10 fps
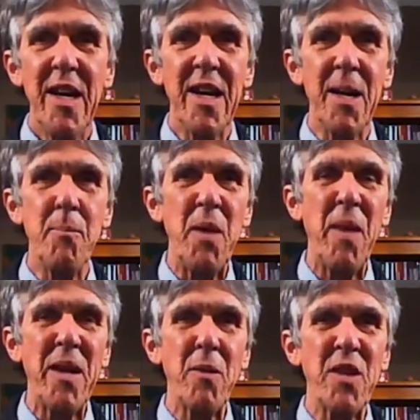And in
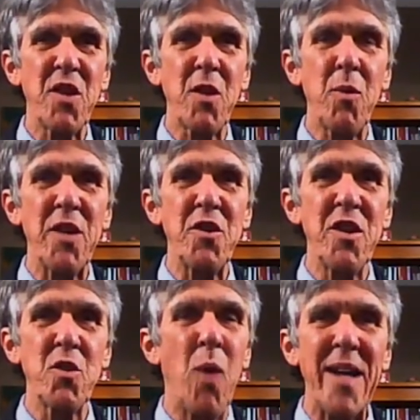many ways, the question
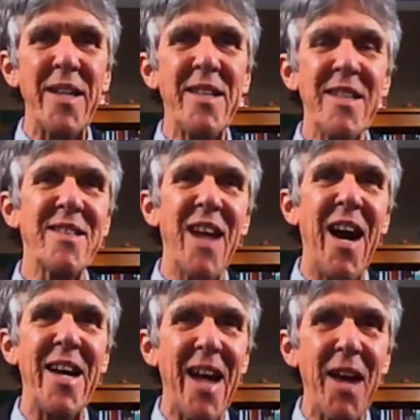is, why didn't it
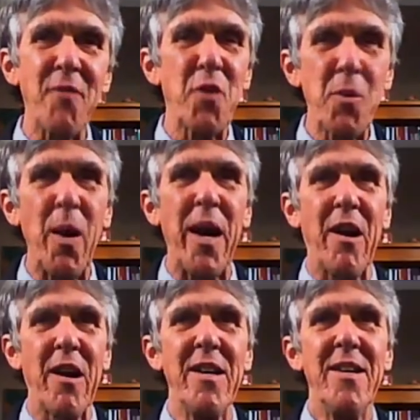die
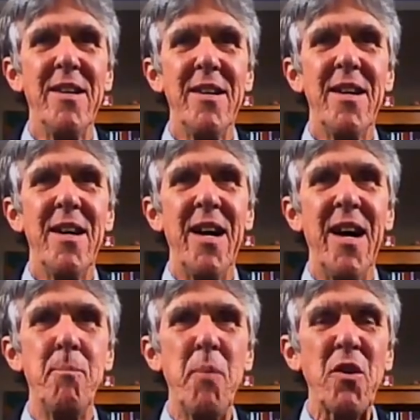everywhere?
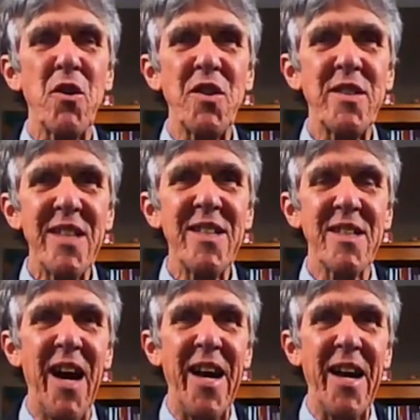Because it didn't
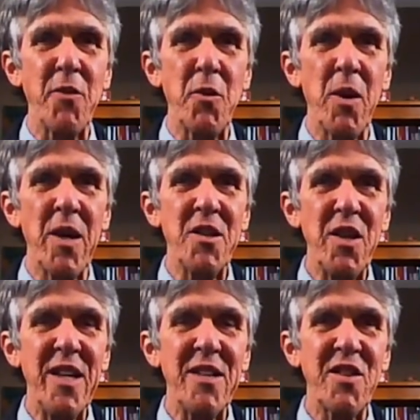die everywhere.
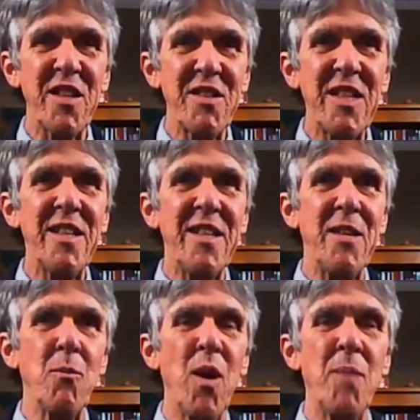It succeeded
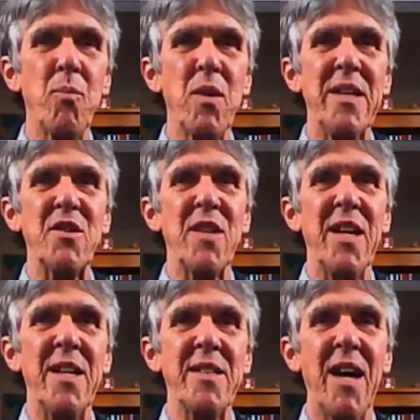in one place,
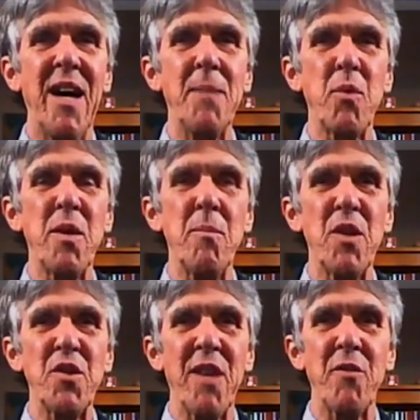and it died pretty
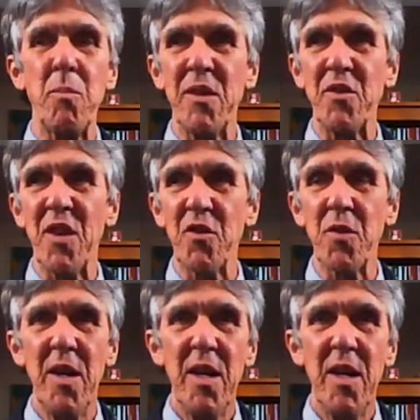much every place else.